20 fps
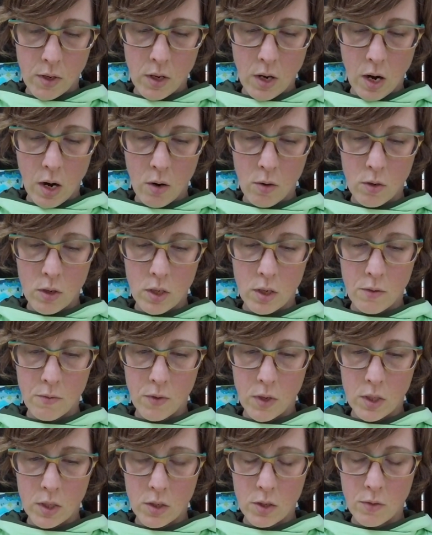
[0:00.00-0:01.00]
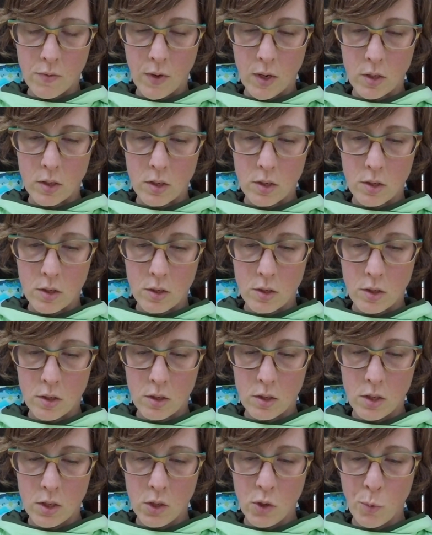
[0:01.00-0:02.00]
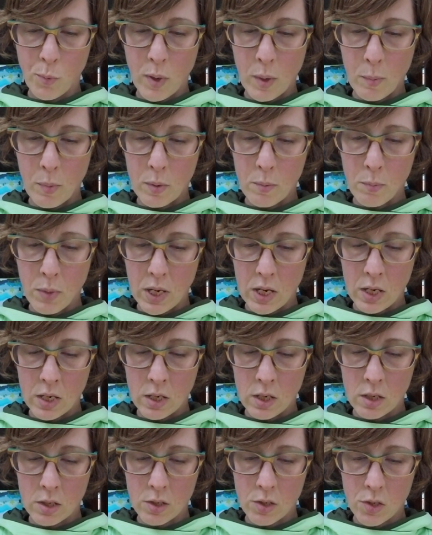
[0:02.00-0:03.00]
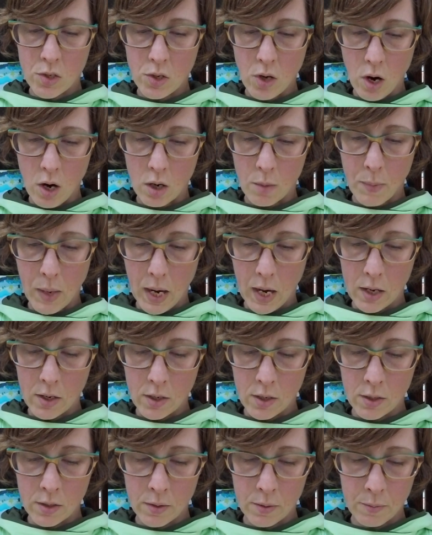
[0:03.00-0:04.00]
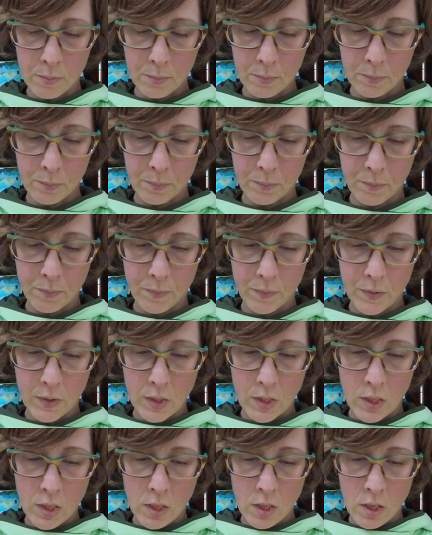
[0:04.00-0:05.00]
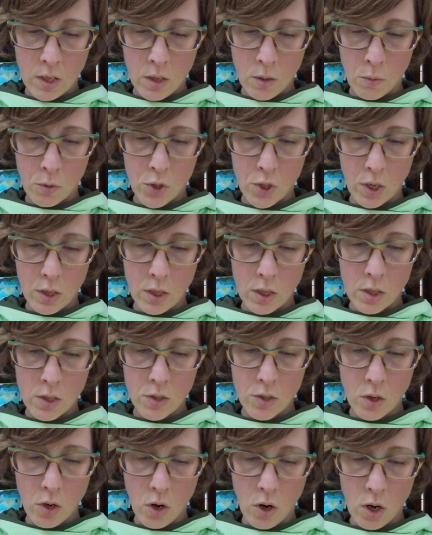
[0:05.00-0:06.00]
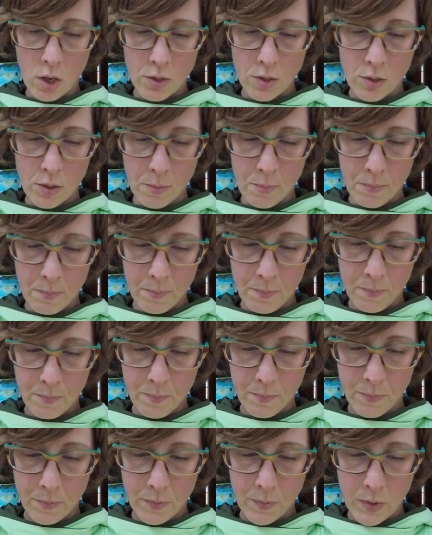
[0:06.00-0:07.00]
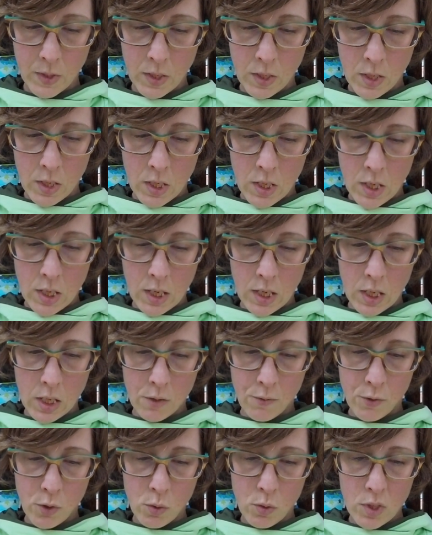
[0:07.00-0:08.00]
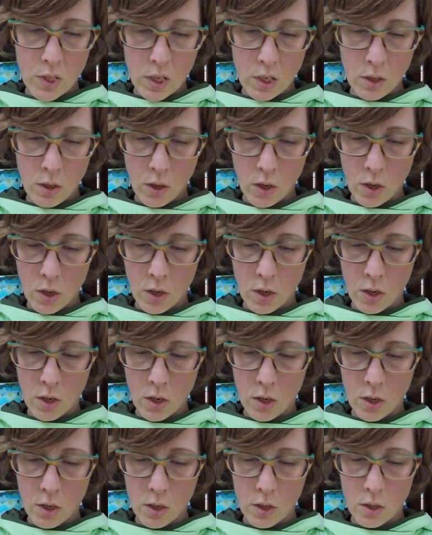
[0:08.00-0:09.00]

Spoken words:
how can I find this fastest? The new Pip and Pin sock pattern, which I think is awesome. And if you did her